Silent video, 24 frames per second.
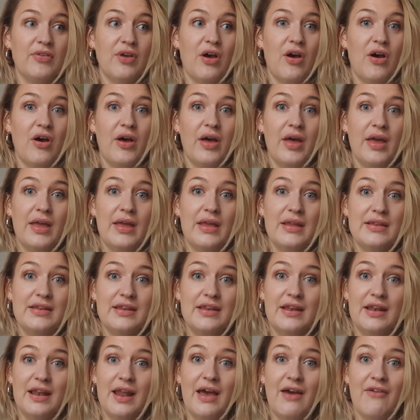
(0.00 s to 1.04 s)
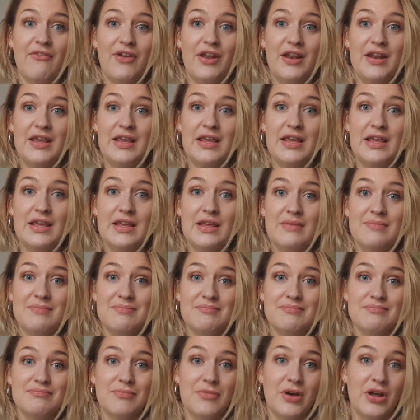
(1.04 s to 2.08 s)
I didn't have any
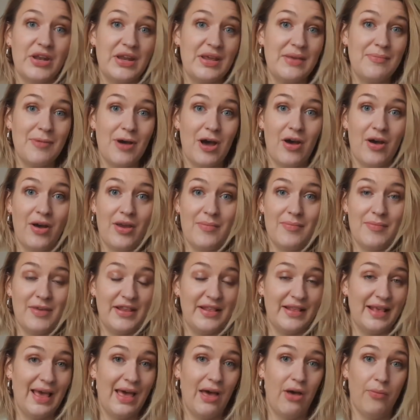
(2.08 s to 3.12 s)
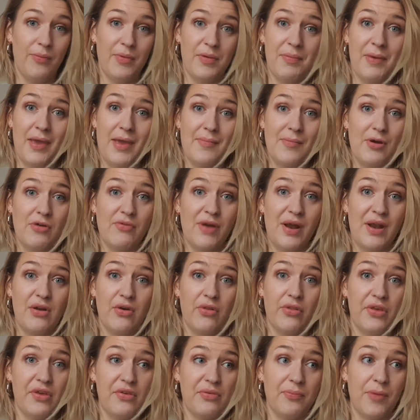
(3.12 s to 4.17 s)
money behind me to help me pay my rent on
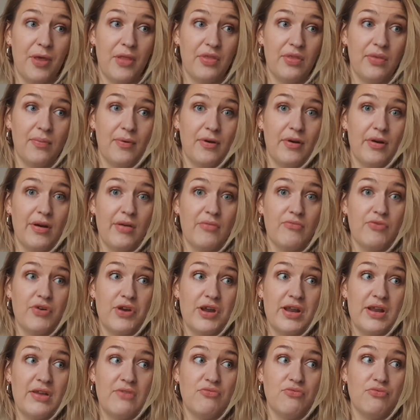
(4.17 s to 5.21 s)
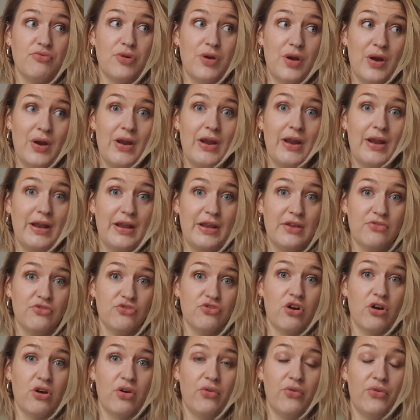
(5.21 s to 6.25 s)
those months where I really
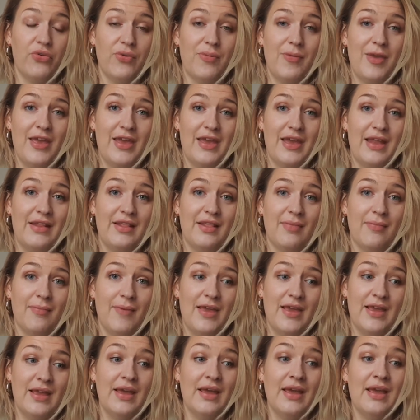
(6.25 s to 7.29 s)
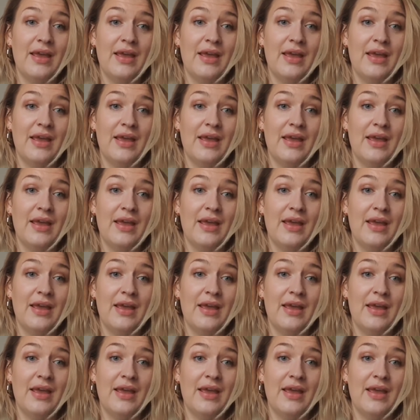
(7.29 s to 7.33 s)
struggled to make ends meet,